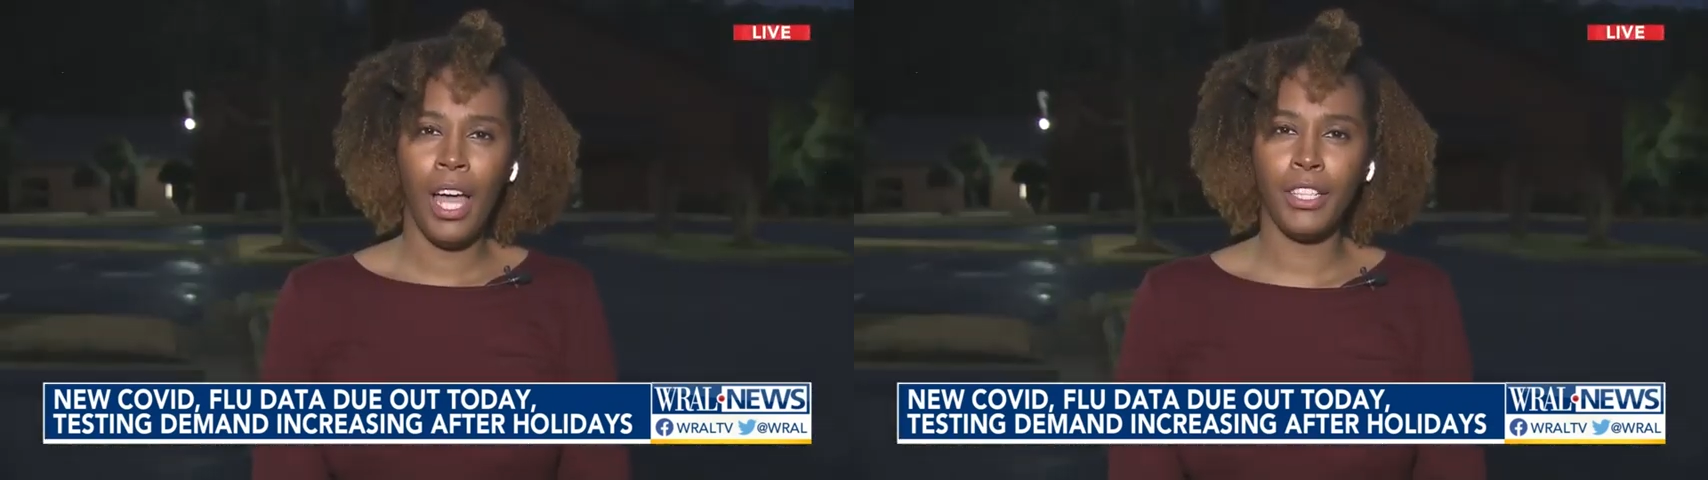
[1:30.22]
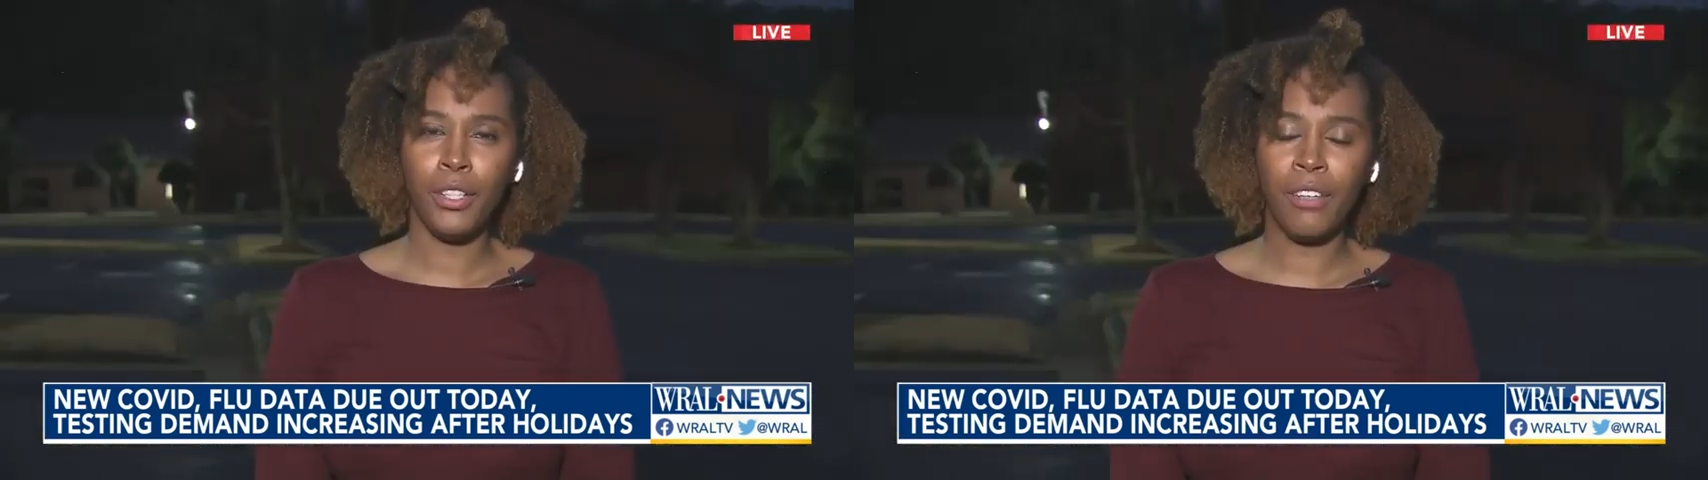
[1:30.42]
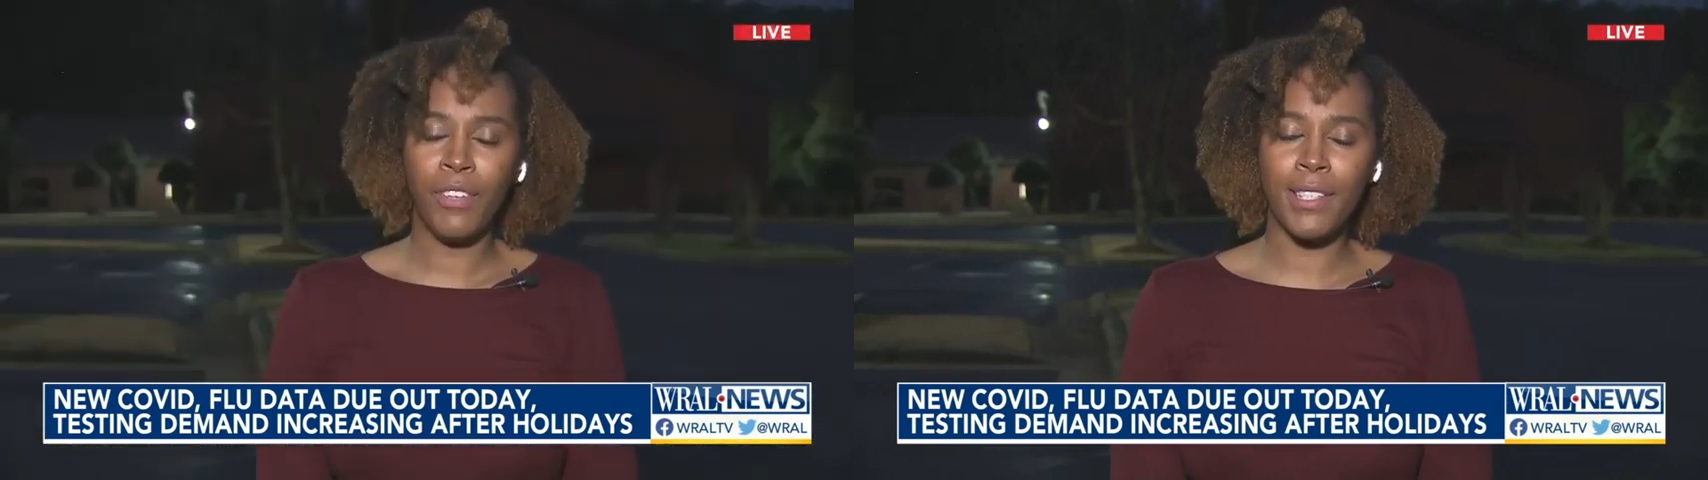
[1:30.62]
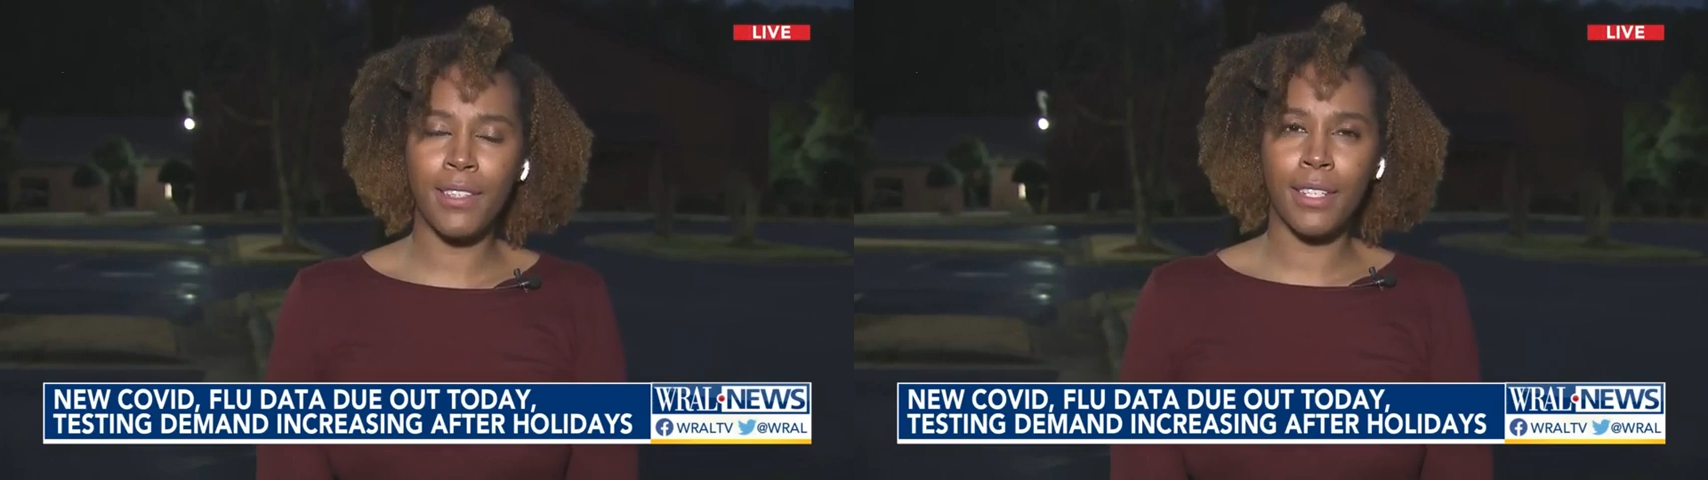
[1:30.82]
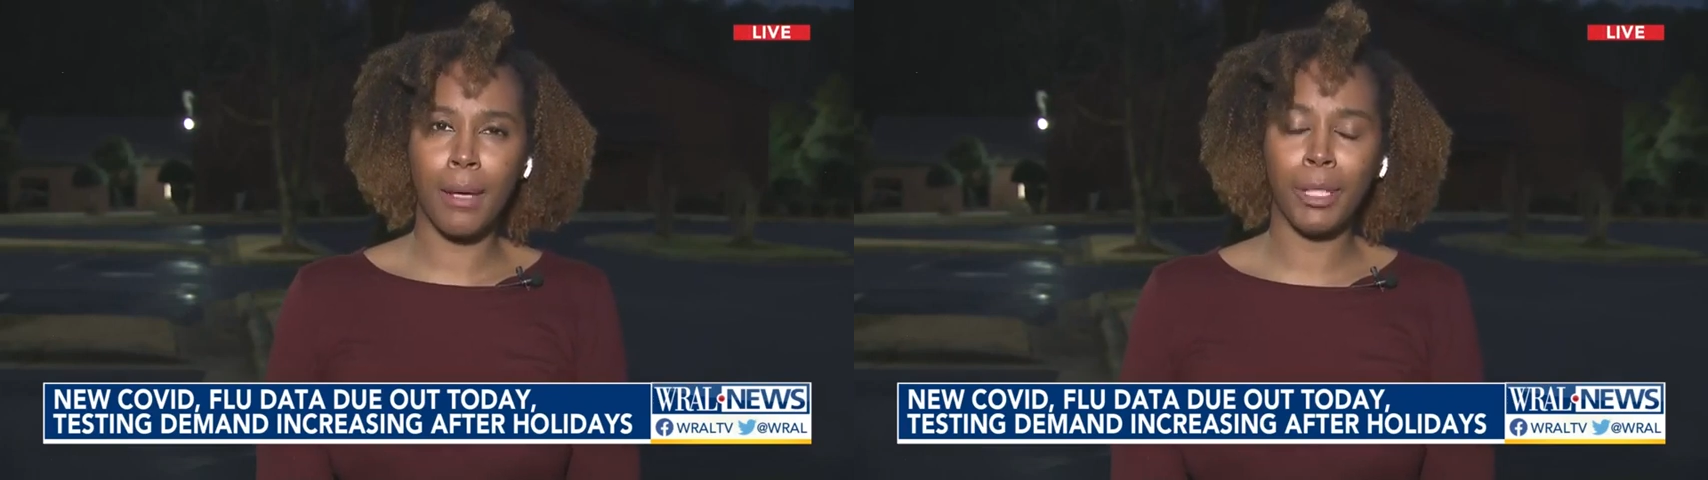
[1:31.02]
And you can
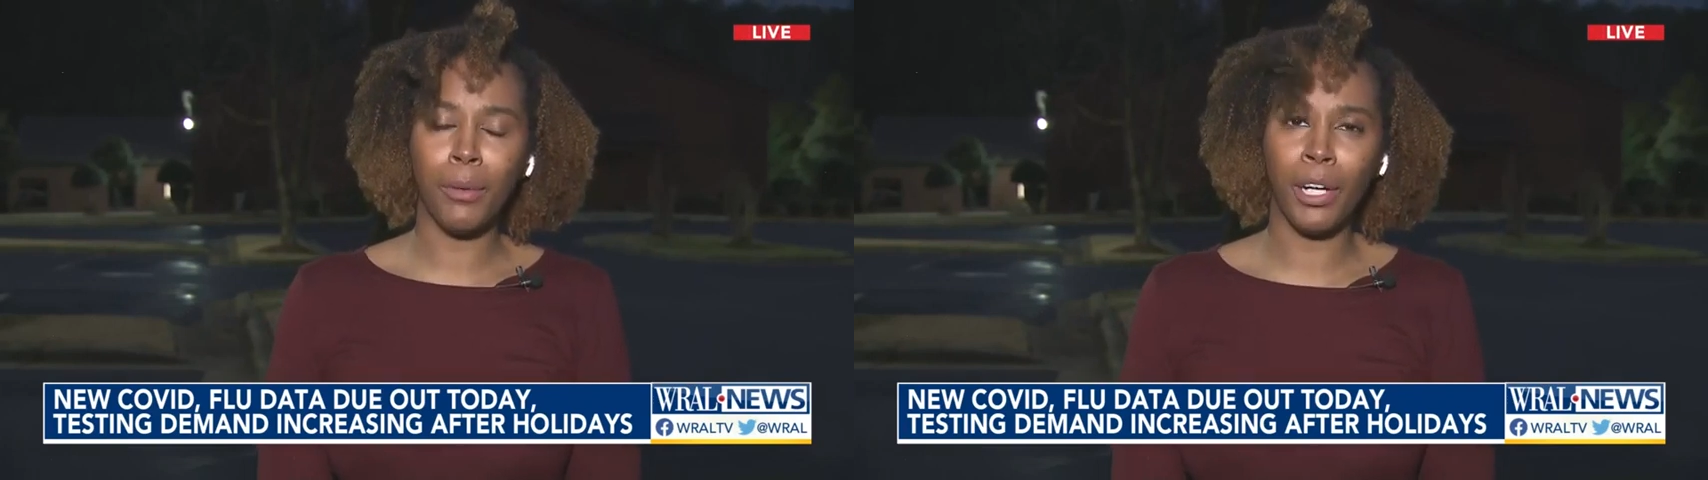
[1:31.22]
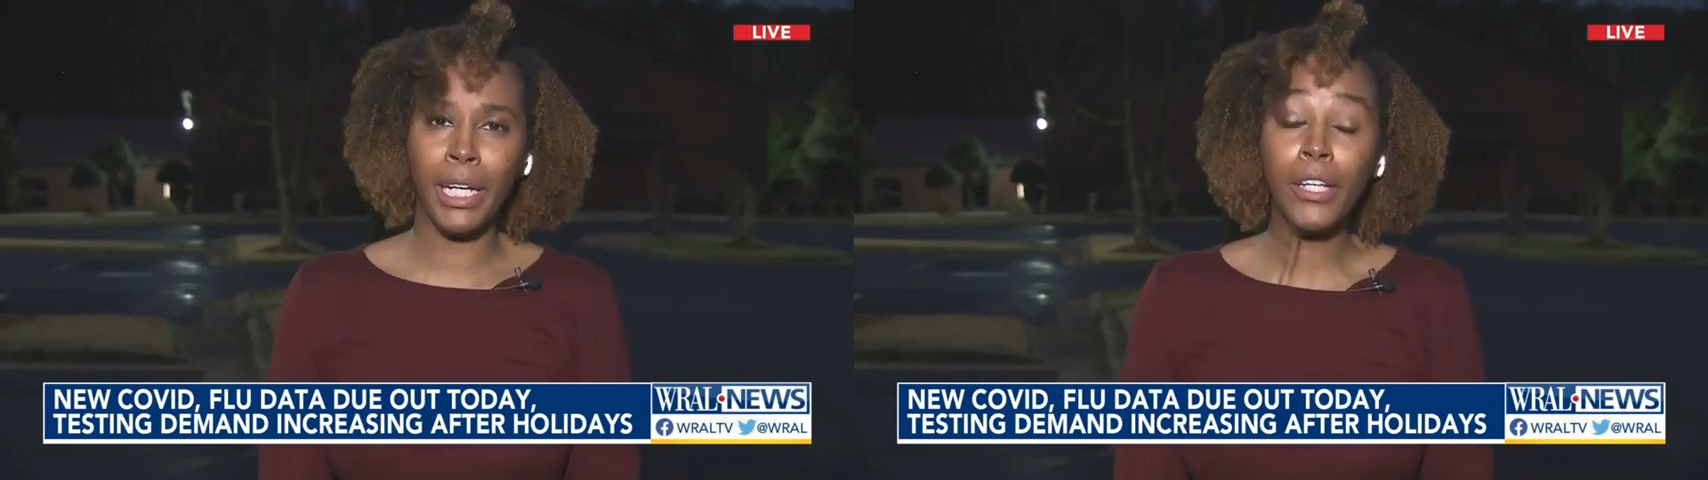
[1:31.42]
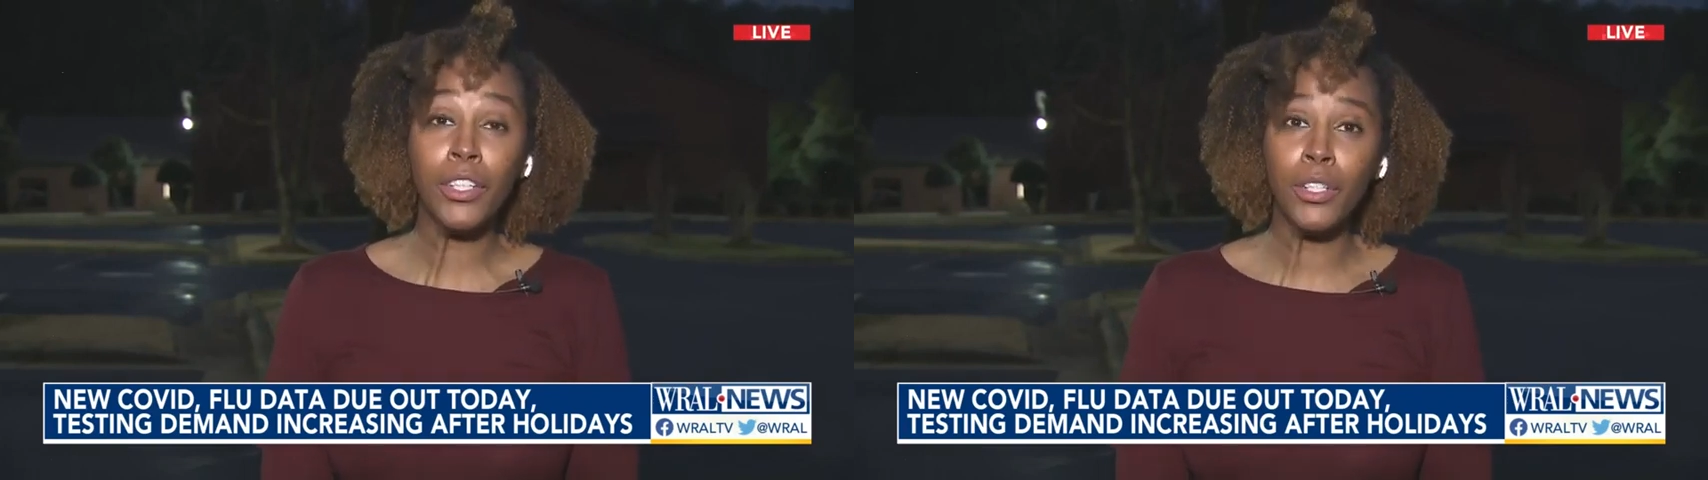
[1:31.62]
visit the WRAL